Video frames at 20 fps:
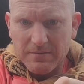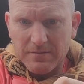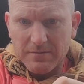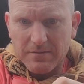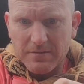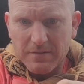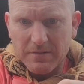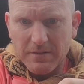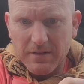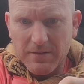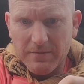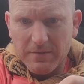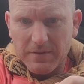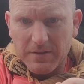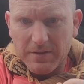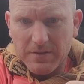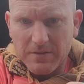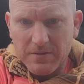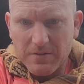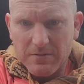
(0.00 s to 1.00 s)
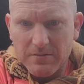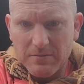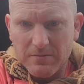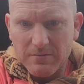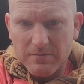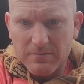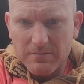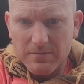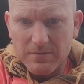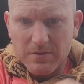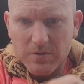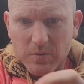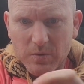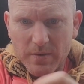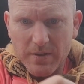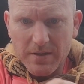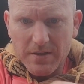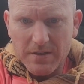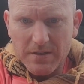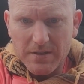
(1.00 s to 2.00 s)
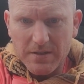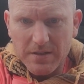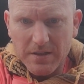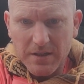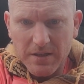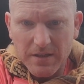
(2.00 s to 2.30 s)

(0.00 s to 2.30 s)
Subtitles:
don't have any twists.